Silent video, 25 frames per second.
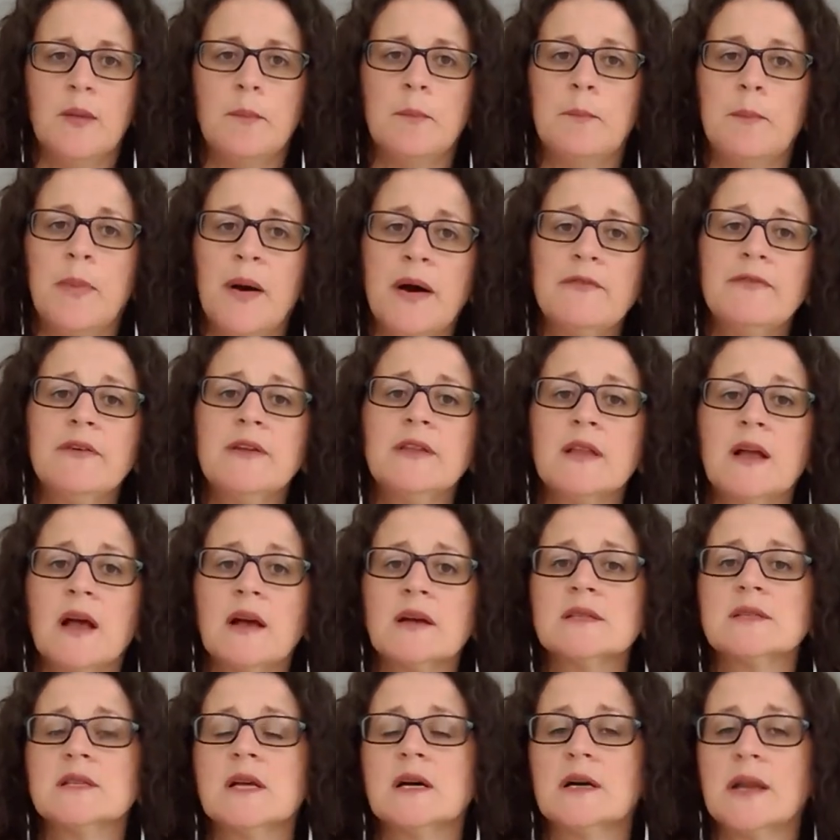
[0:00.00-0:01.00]
Buffett
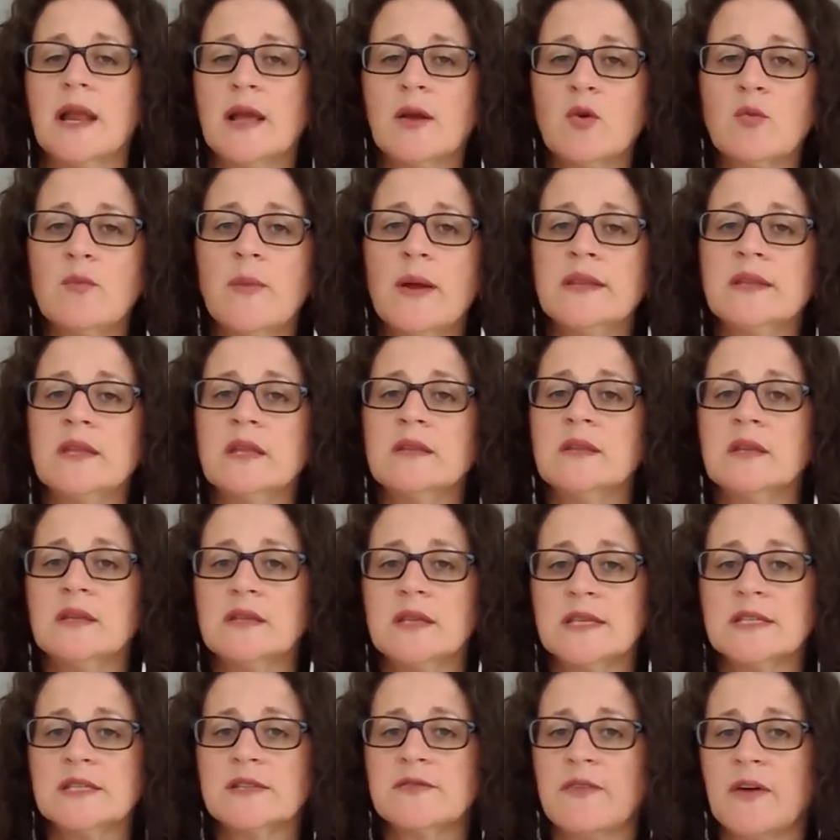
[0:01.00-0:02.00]
has recommended
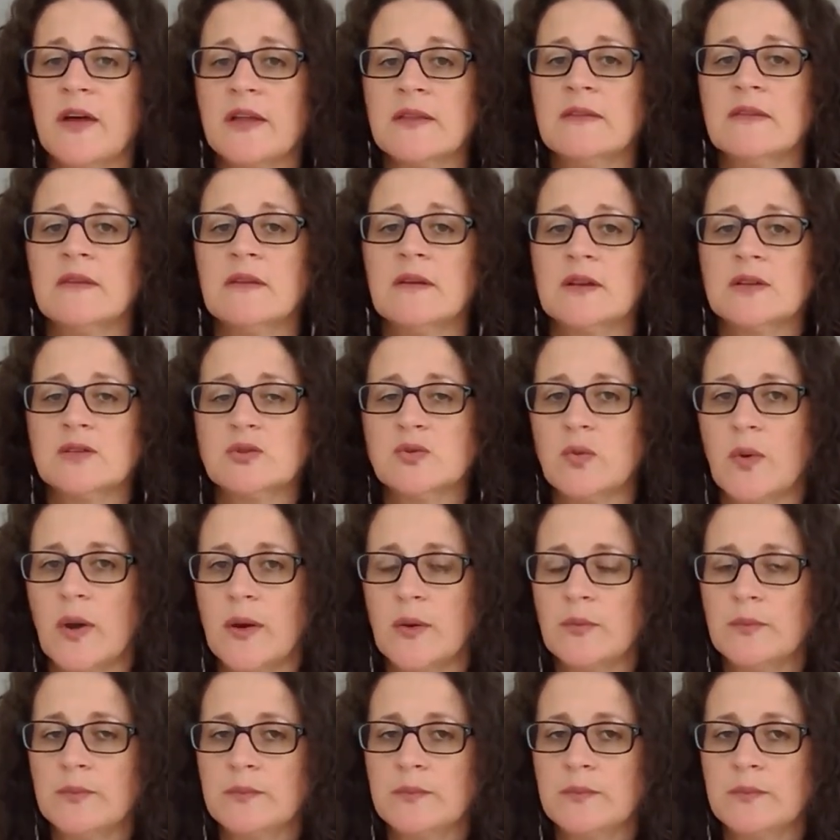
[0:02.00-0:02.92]
this fund as well.